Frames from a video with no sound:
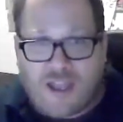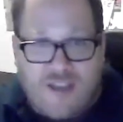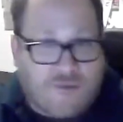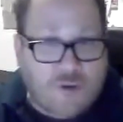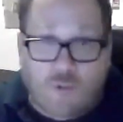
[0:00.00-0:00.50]

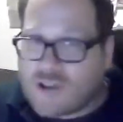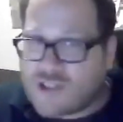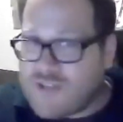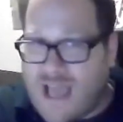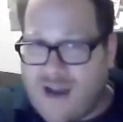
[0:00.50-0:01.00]
If you weren't
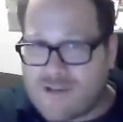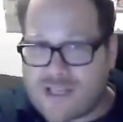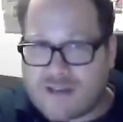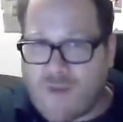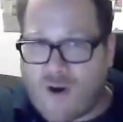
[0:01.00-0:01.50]
on the
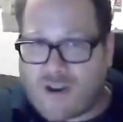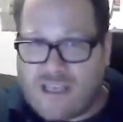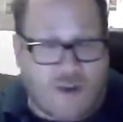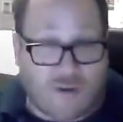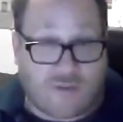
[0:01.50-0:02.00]
housing market,
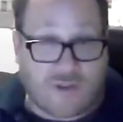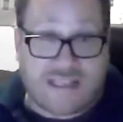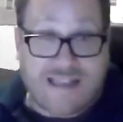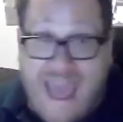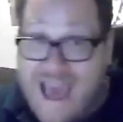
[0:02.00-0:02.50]
if you
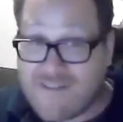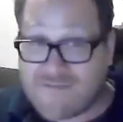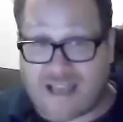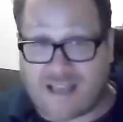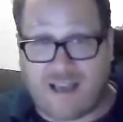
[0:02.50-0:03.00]
didn't have
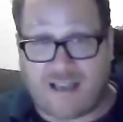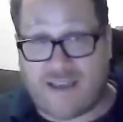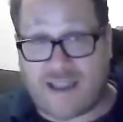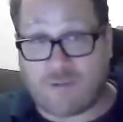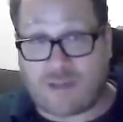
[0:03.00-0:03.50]
that kind of
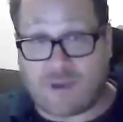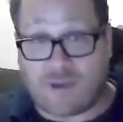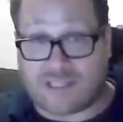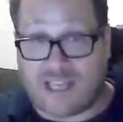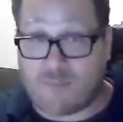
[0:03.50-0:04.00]
equity
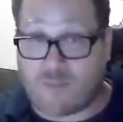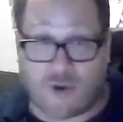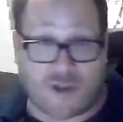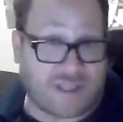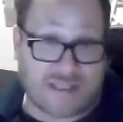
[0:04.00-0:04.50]
built up, or
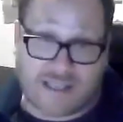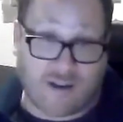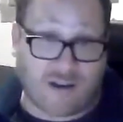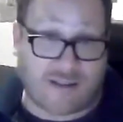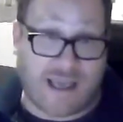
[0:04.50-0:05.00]
you didn't get
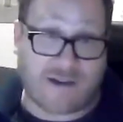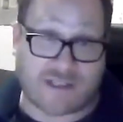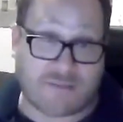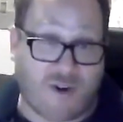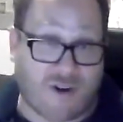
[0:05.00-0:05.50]
onto the
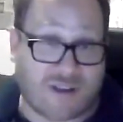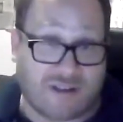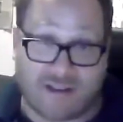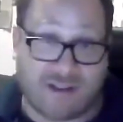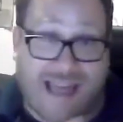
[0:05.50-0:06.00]
housing market
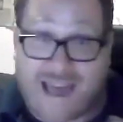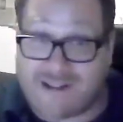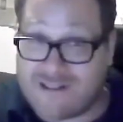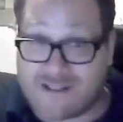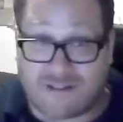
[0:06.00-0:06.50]

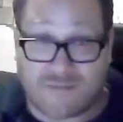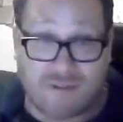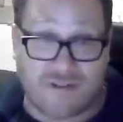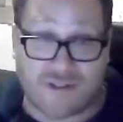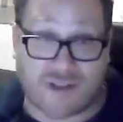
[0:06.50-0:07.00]
ladder until a few
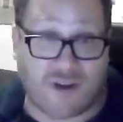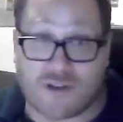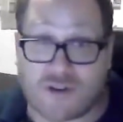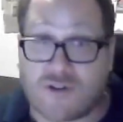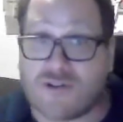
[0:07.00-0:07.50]
years ago,
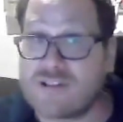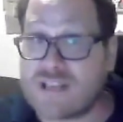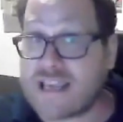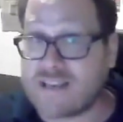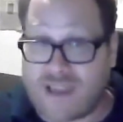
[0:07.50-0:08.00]
you couldn't
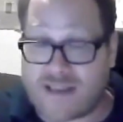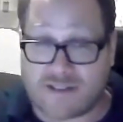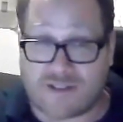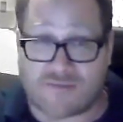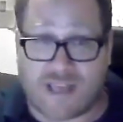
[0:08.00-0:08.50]
take
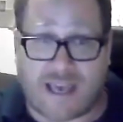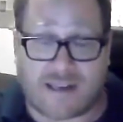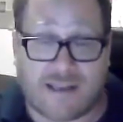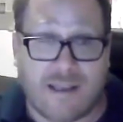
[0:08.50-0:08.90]
advantage of that.